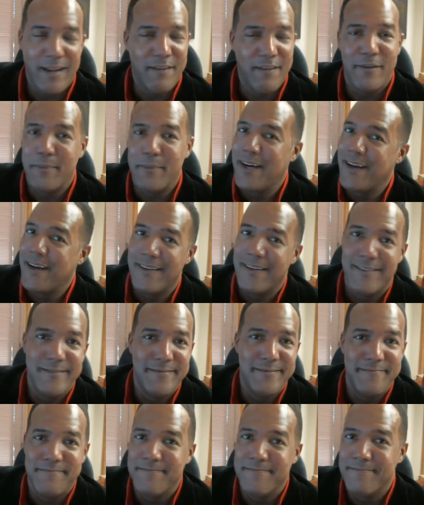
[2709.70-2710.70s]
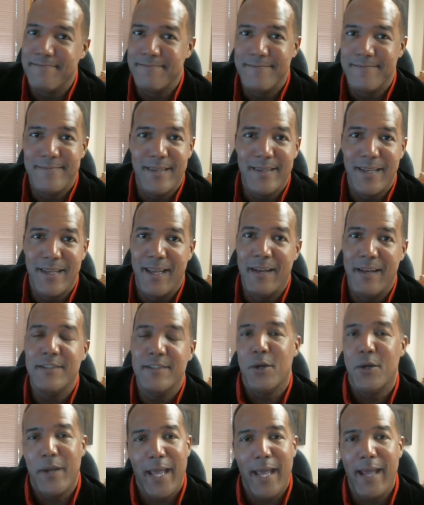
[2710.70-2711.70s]
everybody and
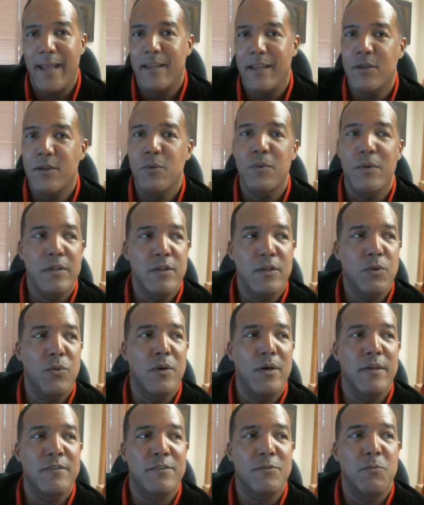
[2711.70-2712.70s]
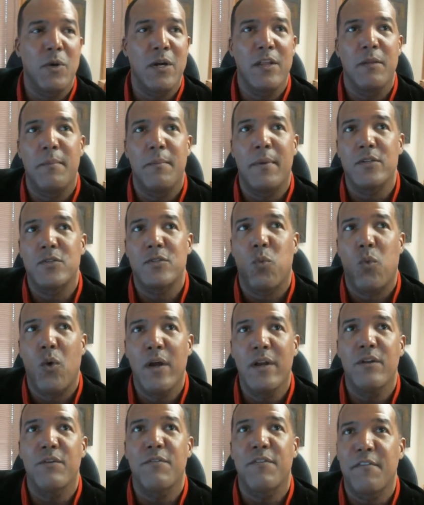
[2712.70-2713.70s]
it's okay. You you will. It's one of the most
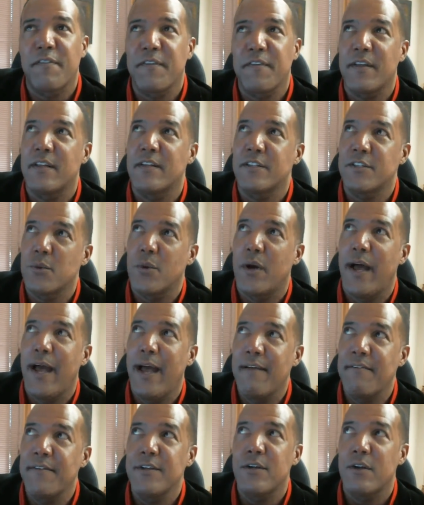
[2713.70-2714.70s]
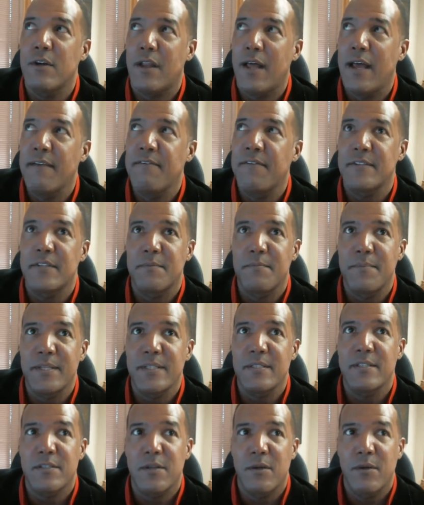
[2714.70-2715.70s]
wonderful feelings you will have in your life as a
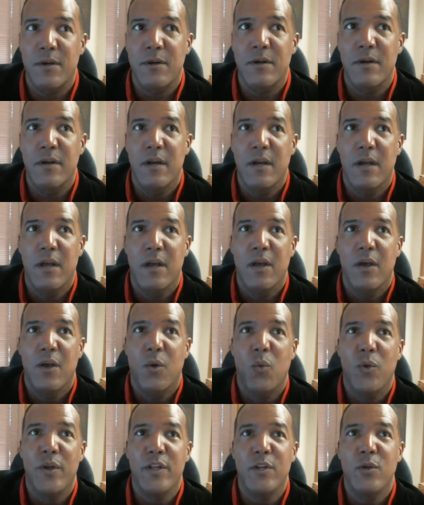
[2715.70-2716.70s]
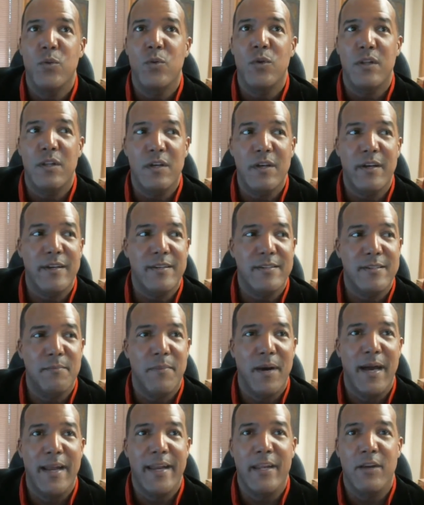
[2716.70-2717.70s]
business owner when you look at
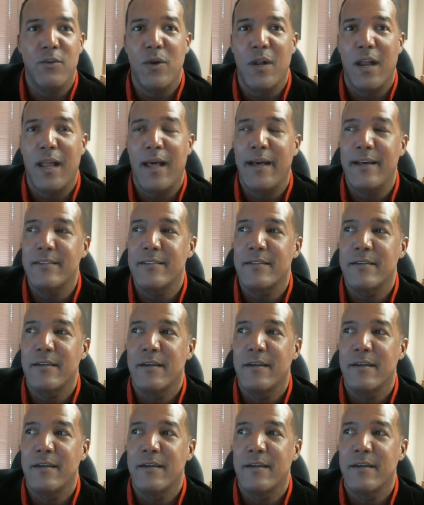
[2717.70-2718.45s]
somebody and realize